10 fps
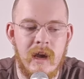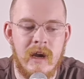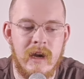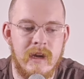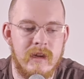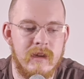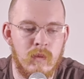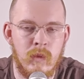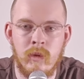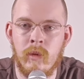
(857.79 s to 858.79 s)
and
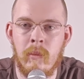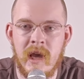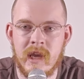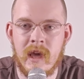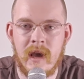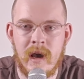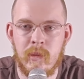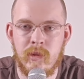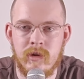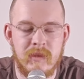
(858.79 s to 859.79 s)
we will make it happen.